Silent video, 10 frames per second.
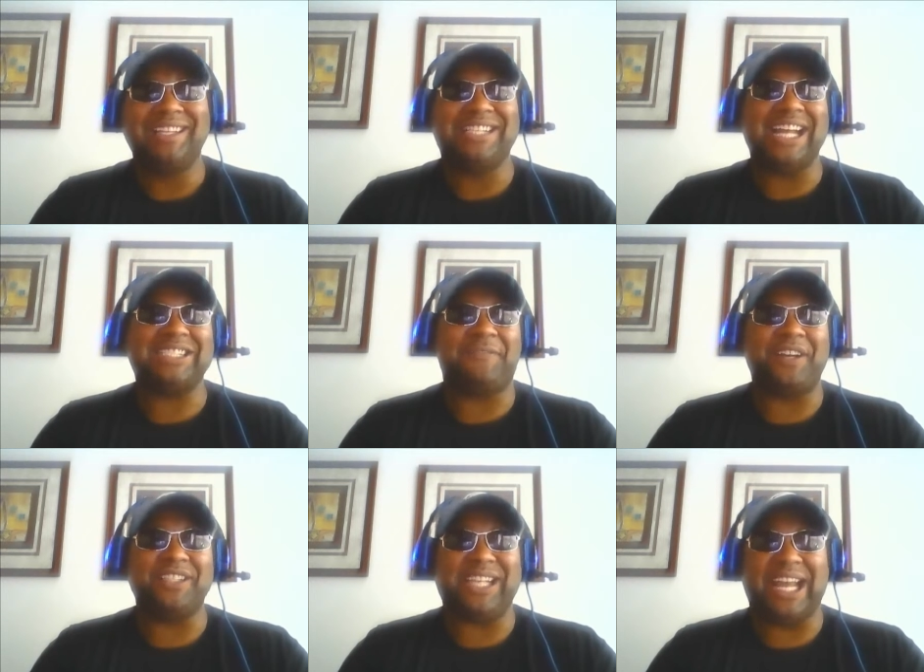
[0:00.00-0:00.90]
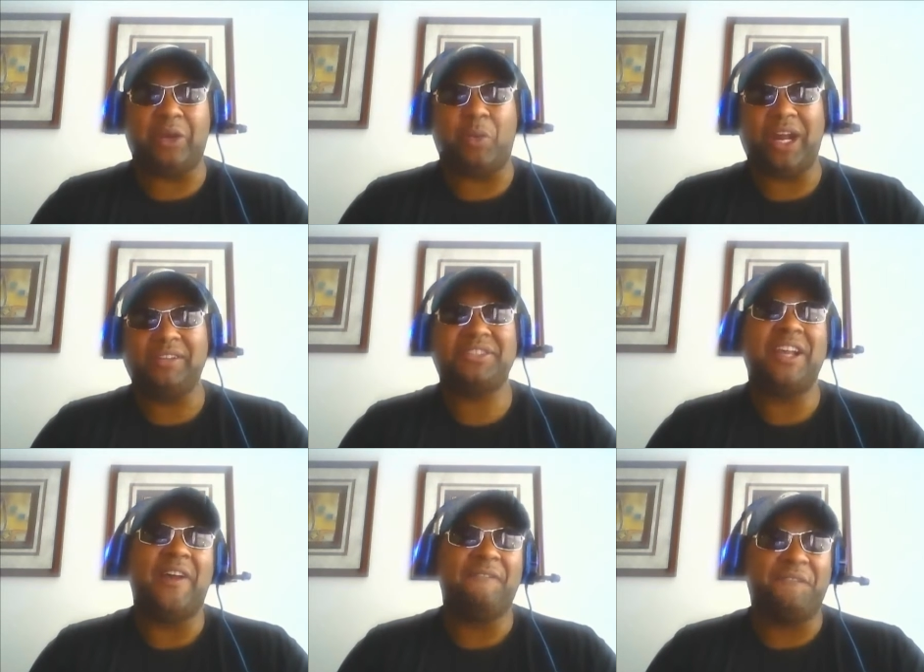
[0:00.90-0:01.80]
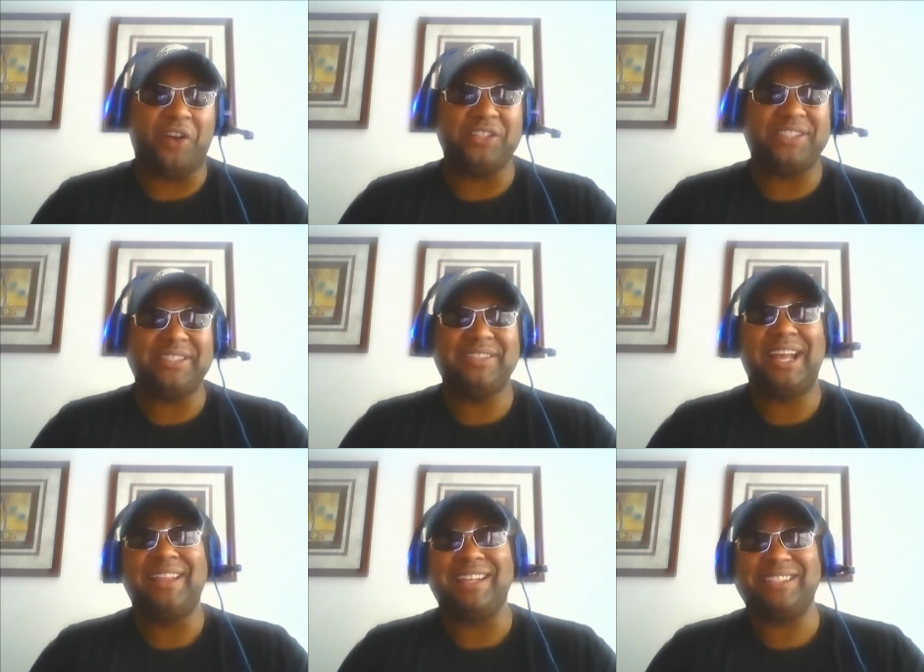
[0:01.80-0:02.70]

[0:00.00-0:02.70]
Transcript: The Jacksonville Jaguars versus